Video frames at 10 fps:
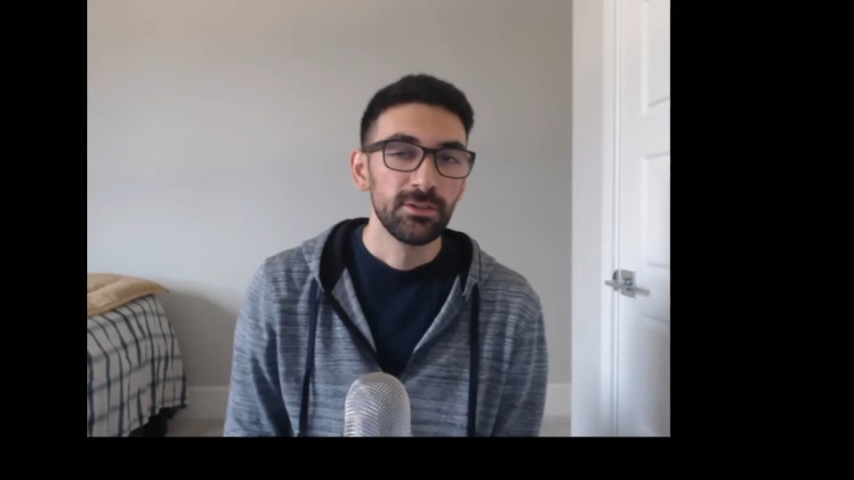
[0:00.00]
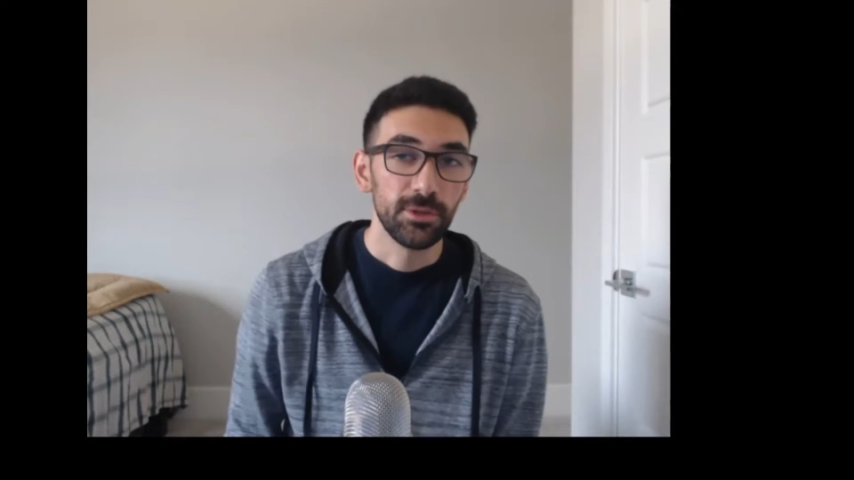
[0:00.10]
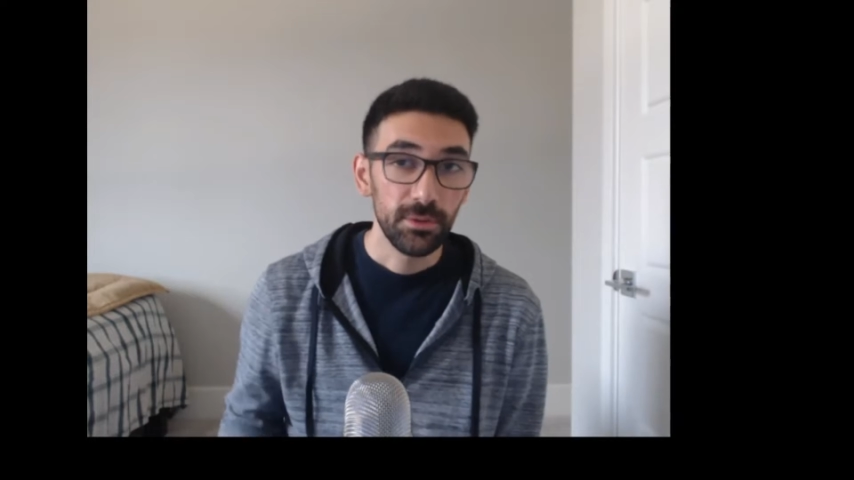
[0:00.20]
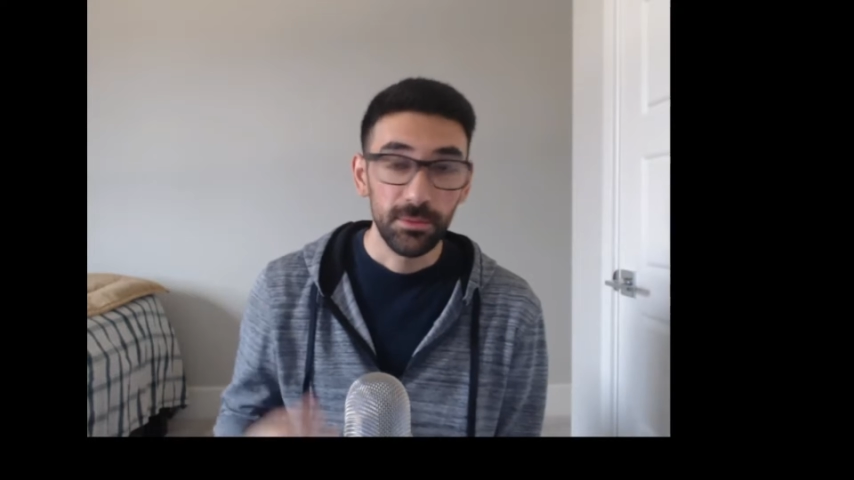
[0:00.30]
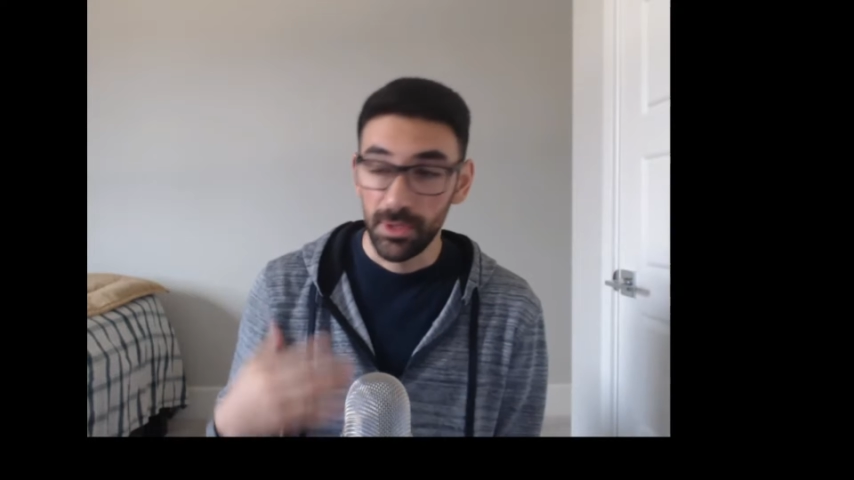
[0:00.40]

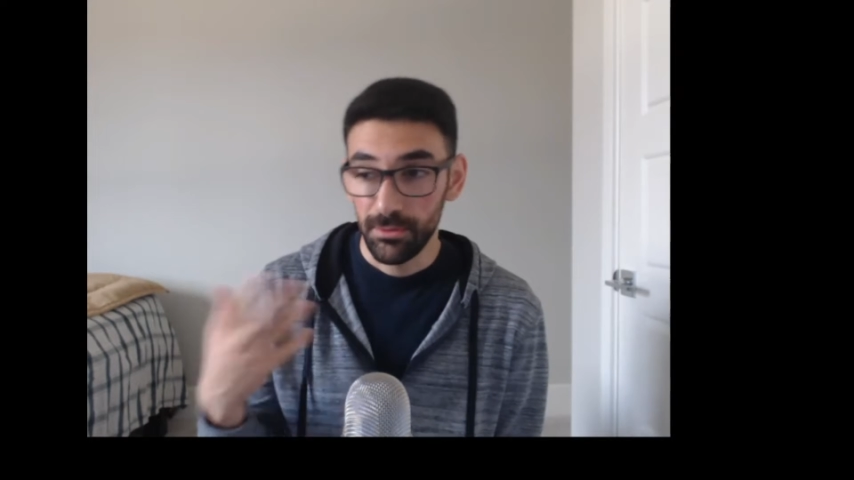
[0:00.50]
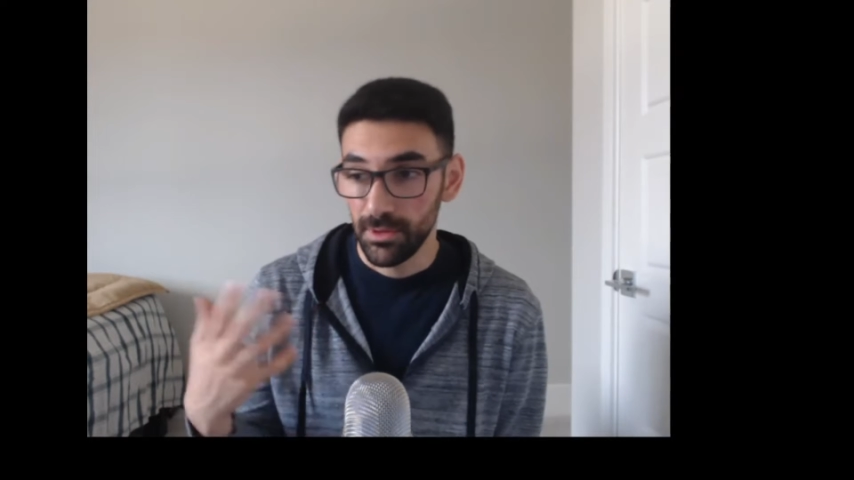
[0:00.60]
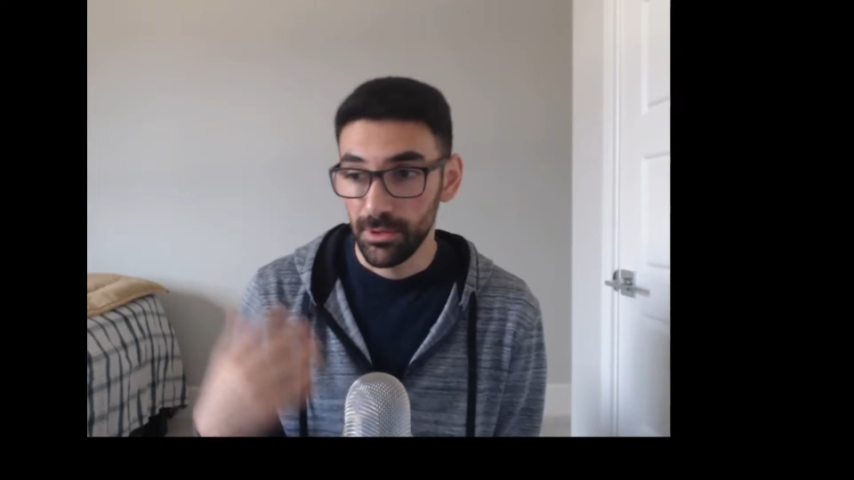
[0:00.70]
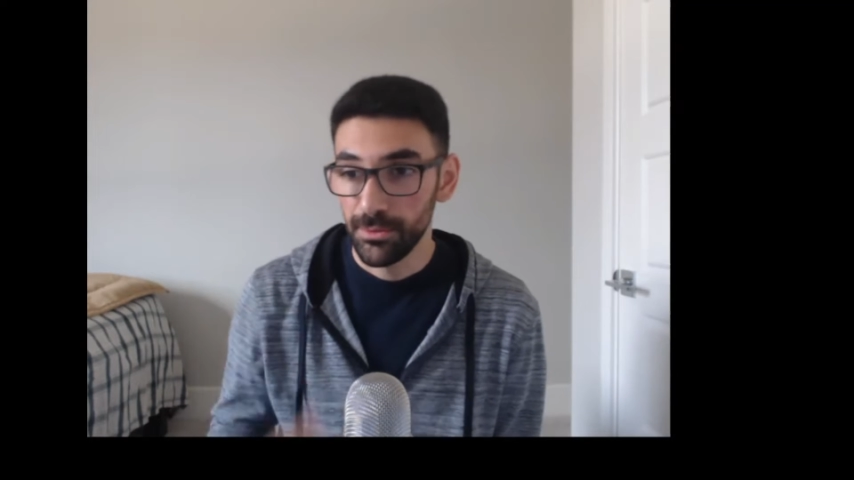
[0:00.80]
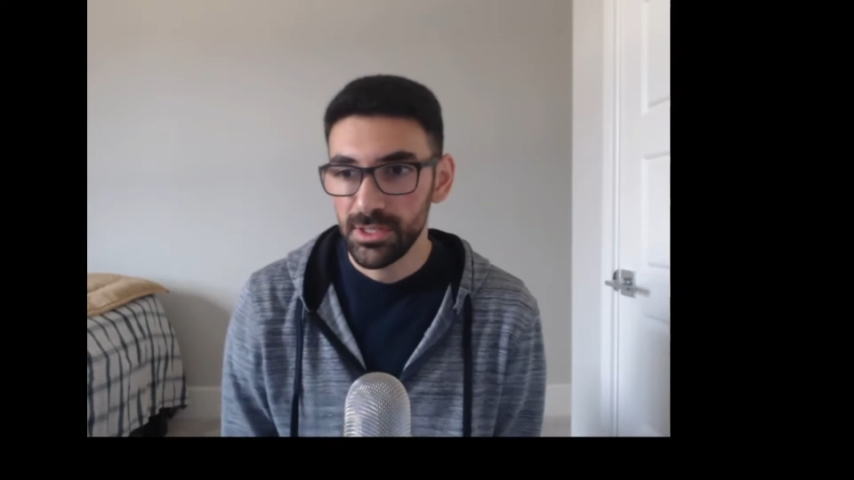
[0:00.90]
So
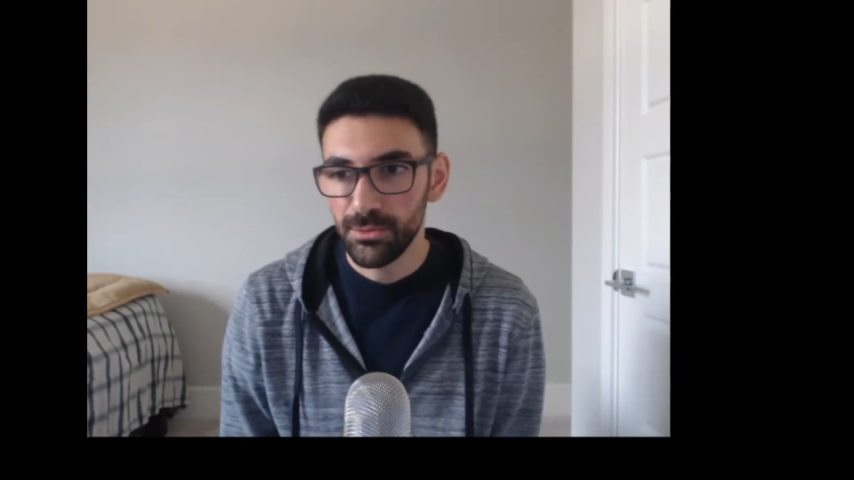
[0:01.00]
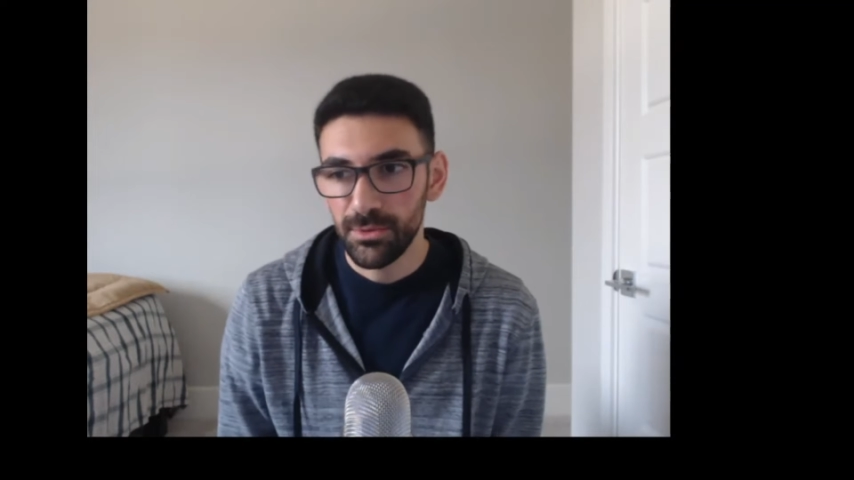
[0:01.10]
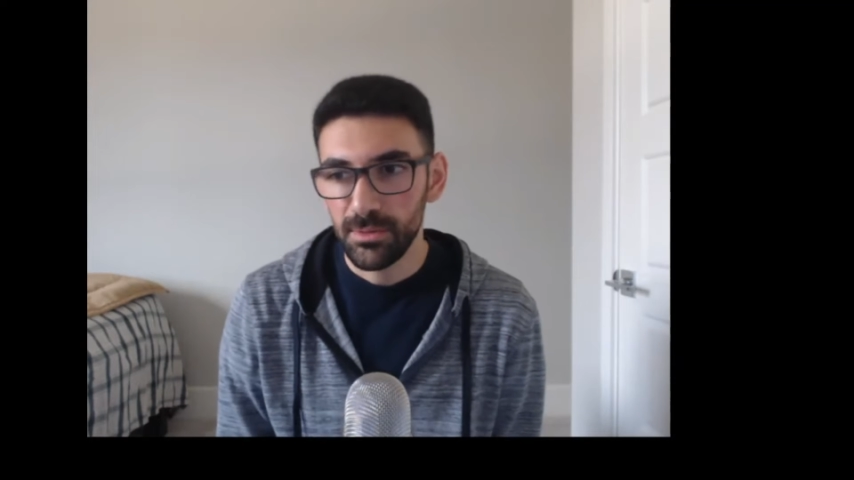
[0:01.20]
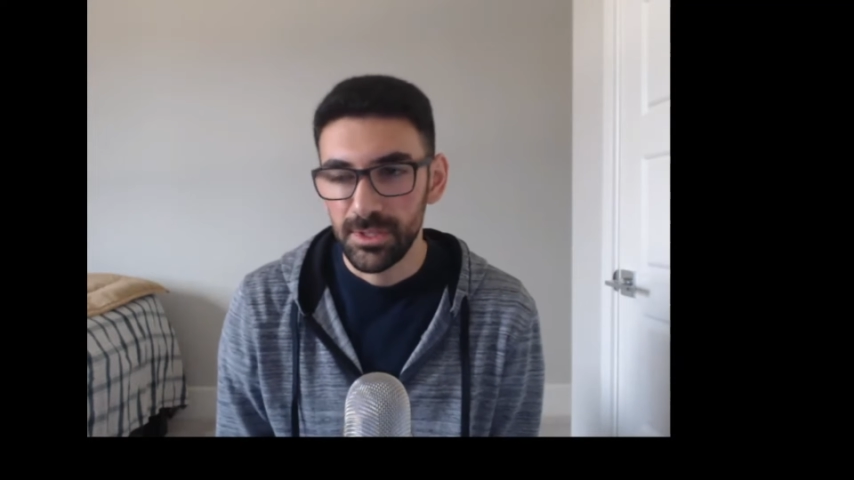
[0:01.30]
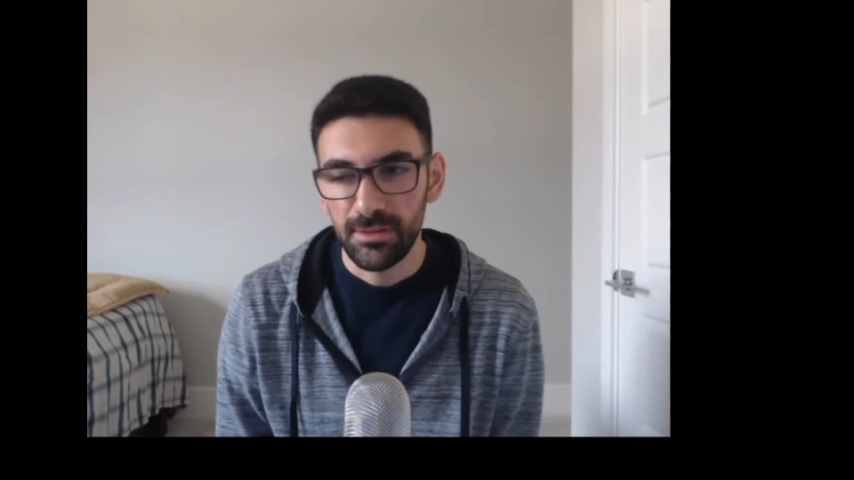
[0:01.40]
he reasoned with
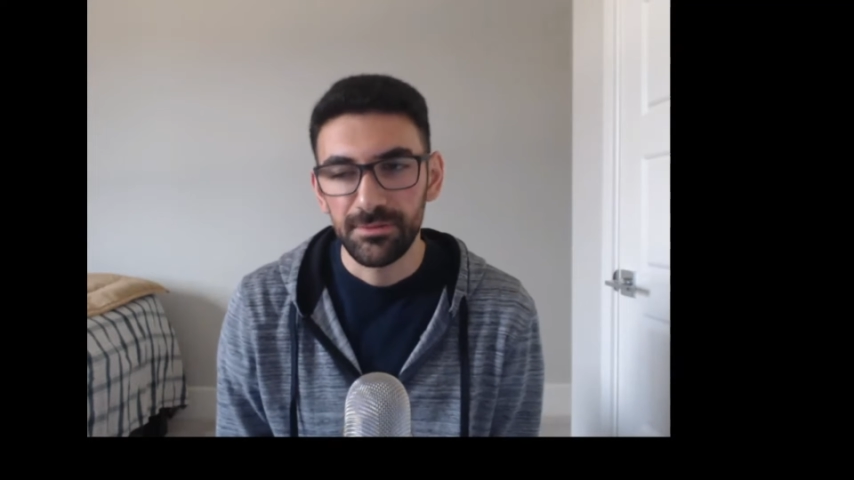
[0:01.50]
himself.